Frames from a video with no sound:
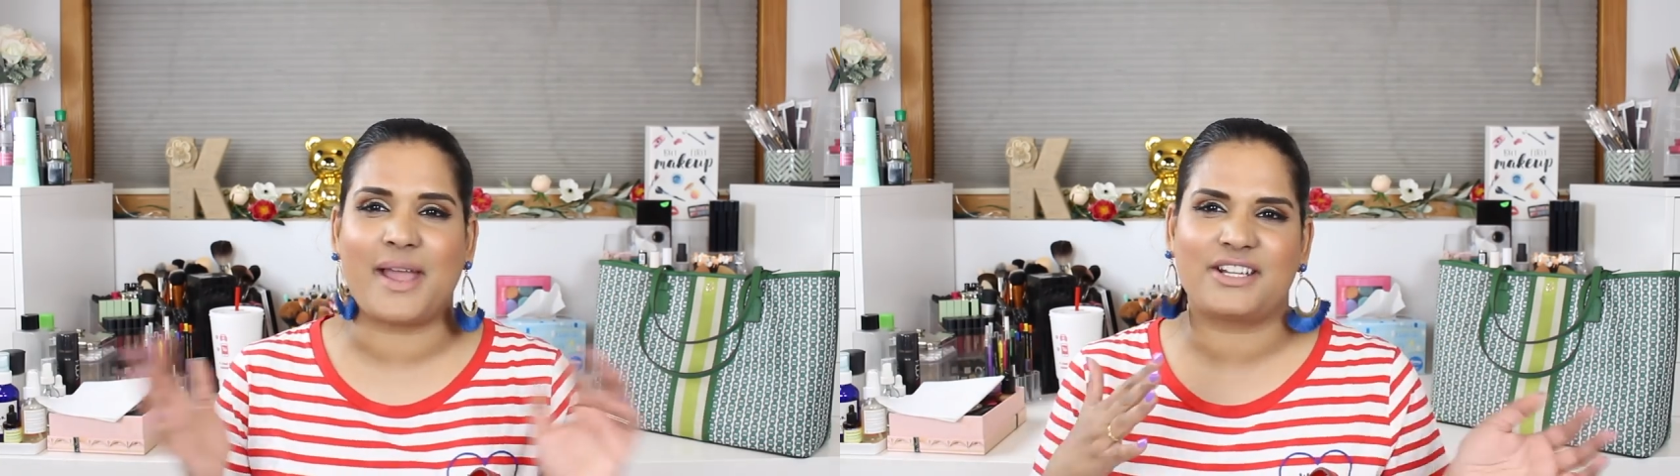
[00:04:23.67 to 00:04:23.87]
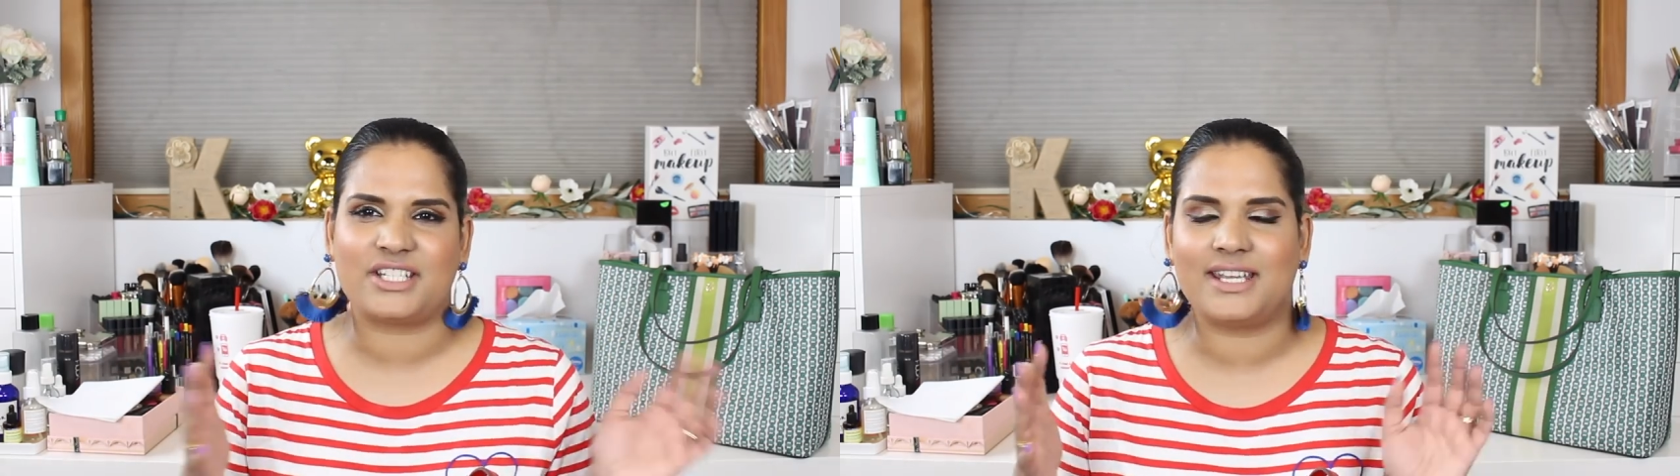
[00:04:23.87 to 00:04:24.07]

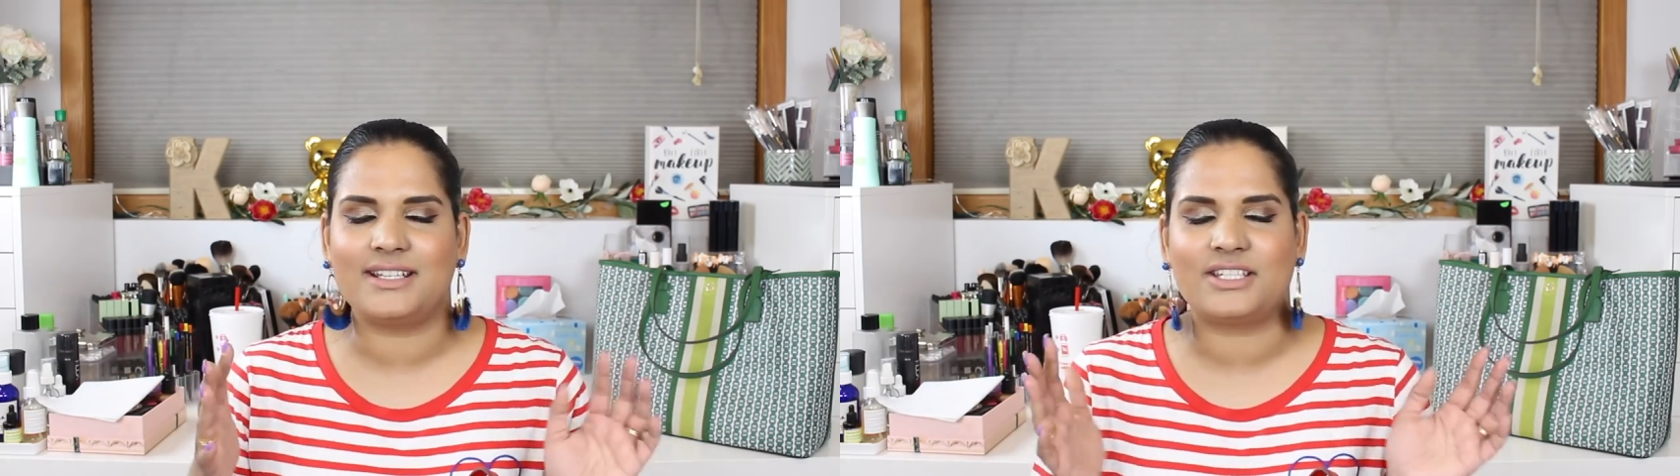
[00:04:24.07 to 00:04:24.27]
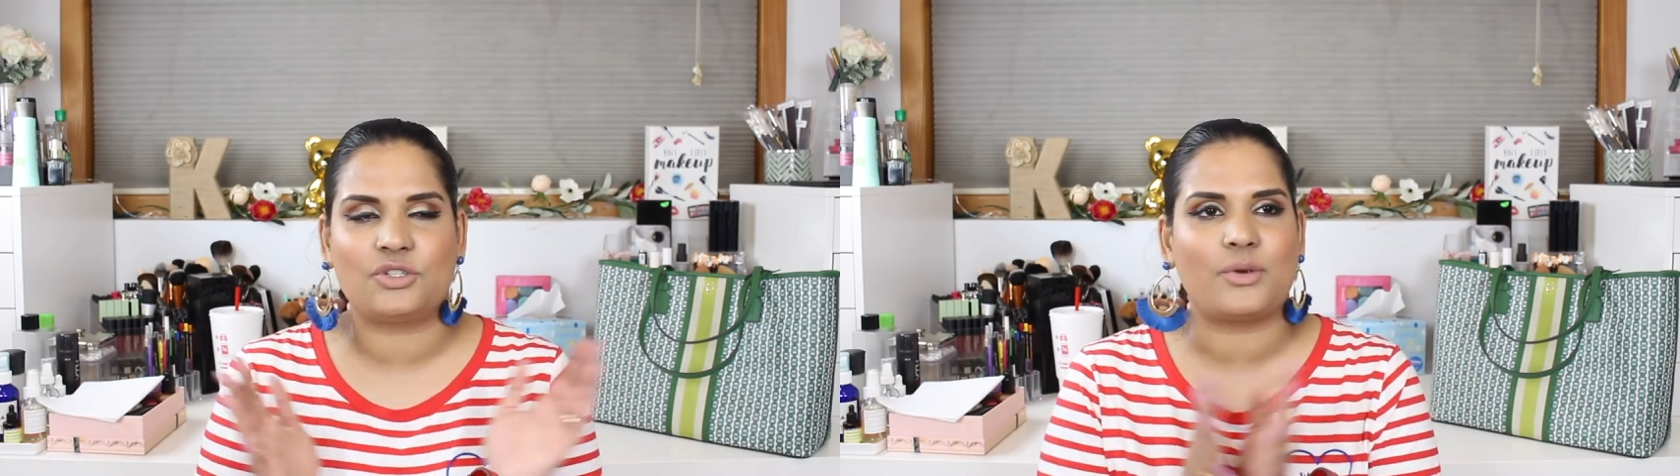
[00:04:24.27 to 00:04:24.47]

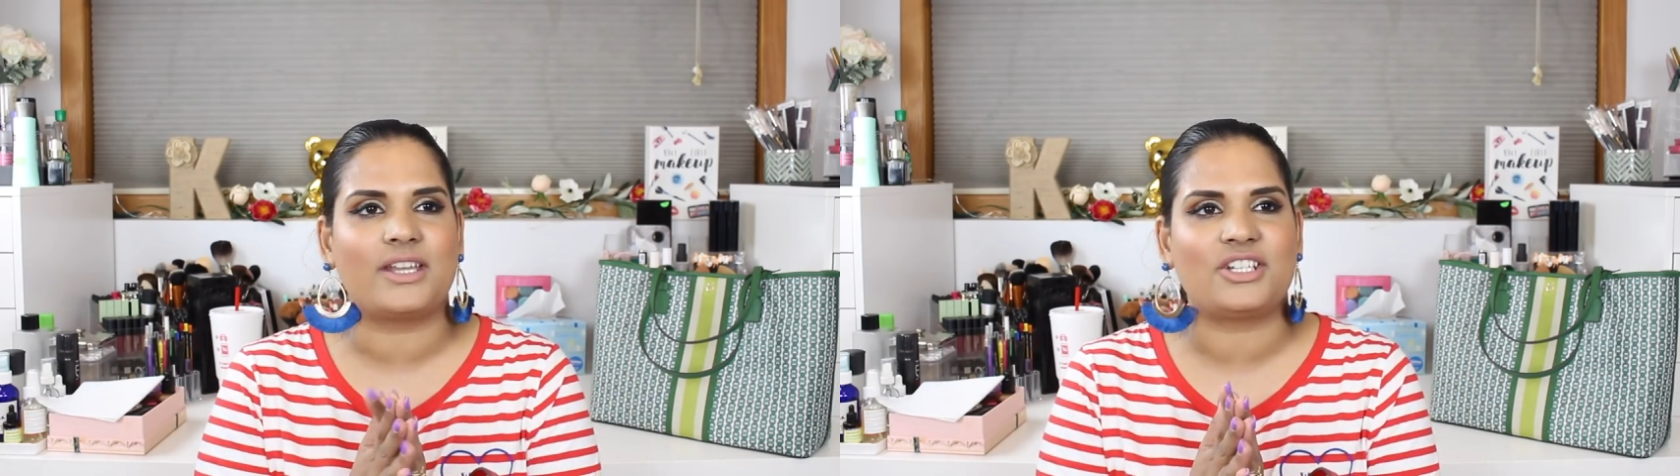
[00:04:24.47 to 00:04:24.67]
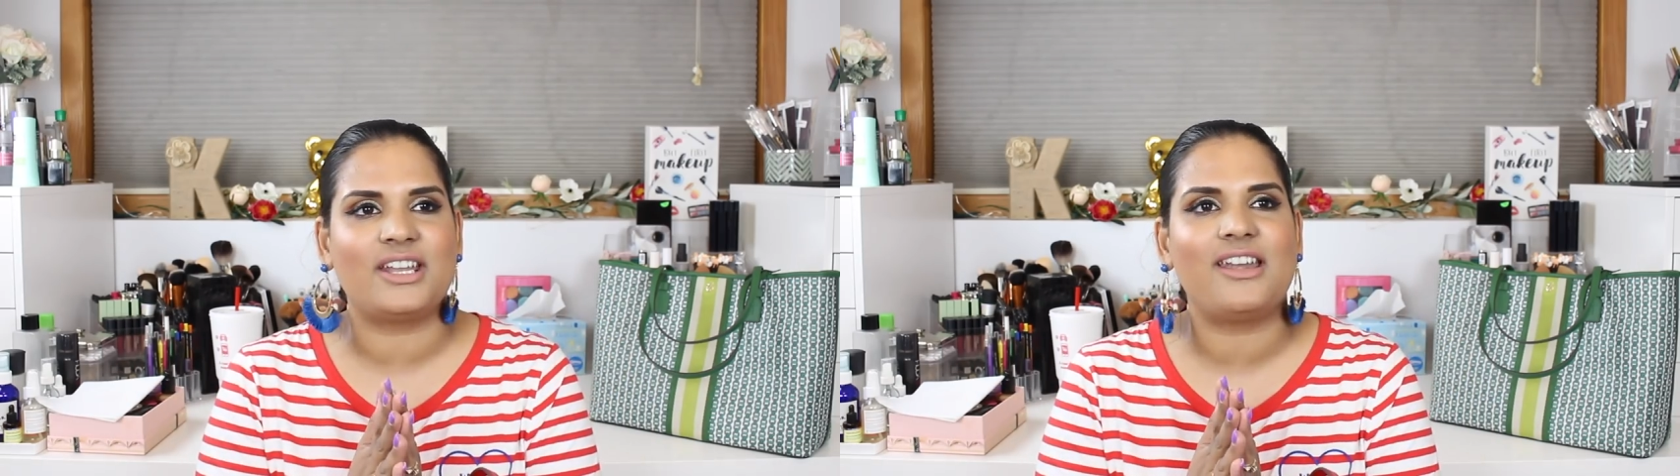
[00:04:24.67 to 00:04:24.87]
matching
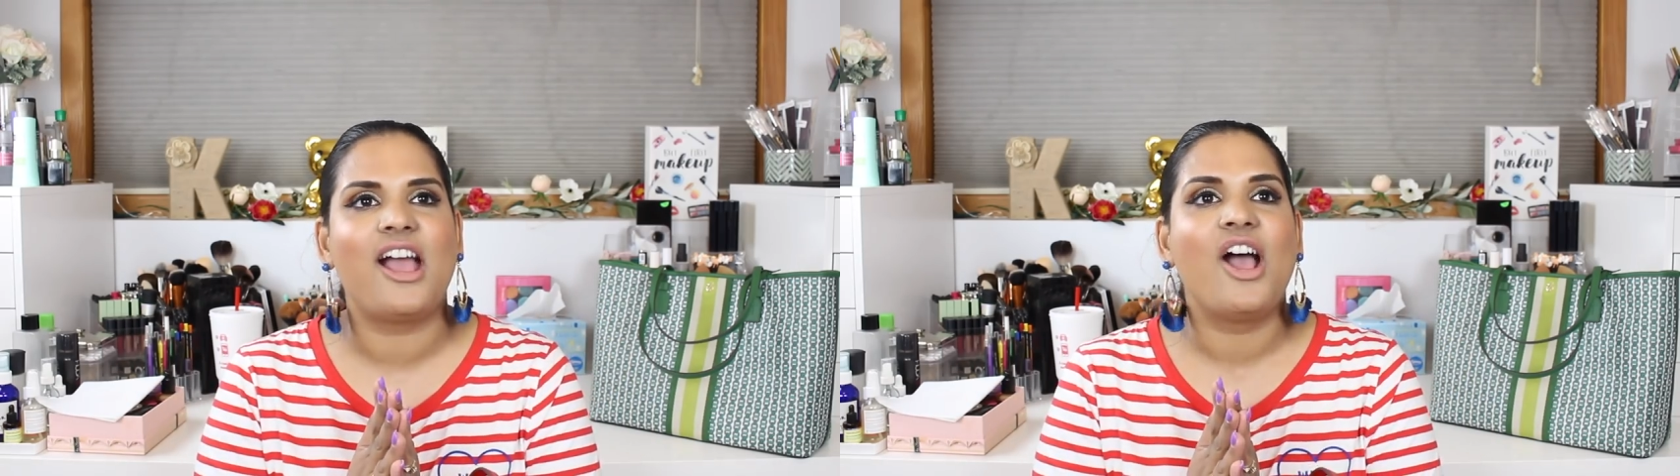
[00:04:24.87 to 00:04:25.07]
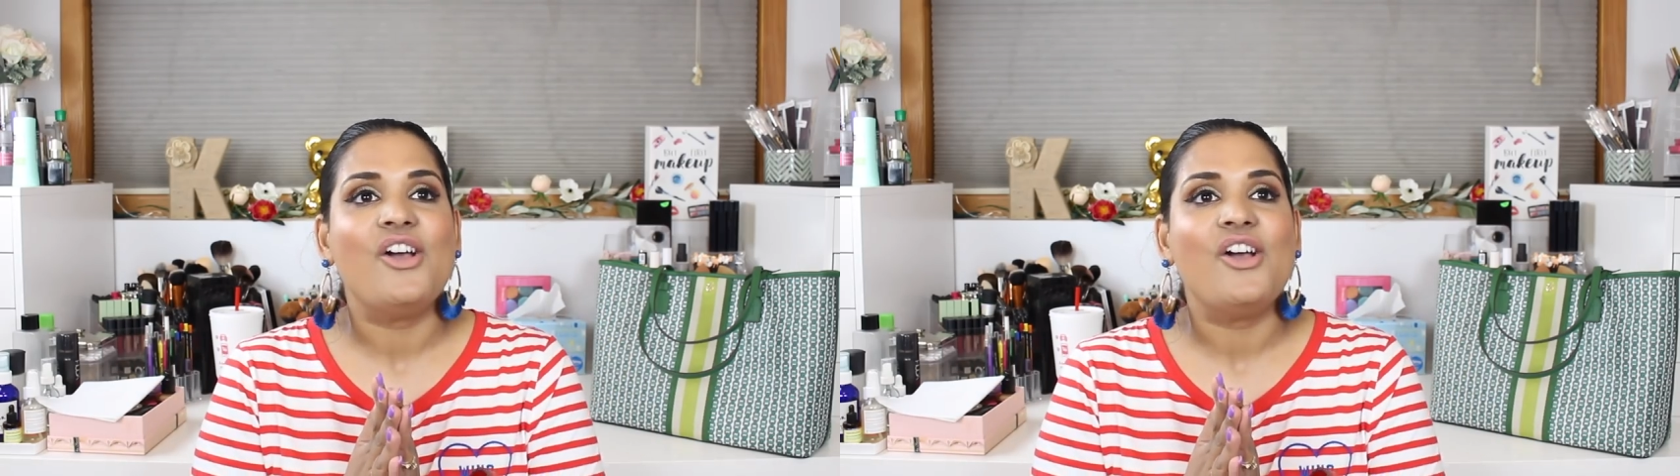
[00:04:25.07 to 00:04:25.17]
situation.